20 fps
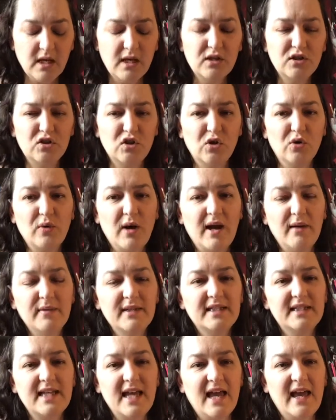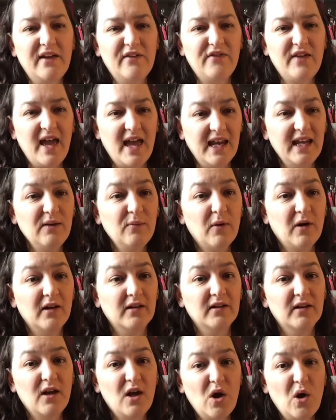So I would say if
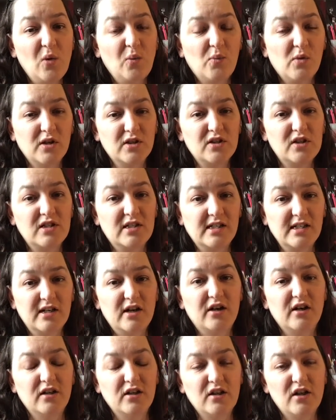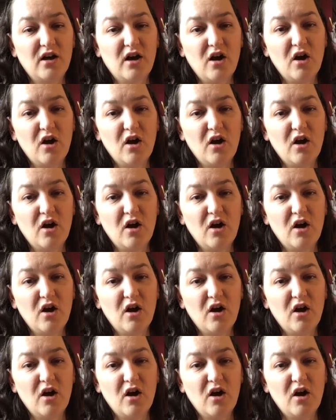anyone wants to learn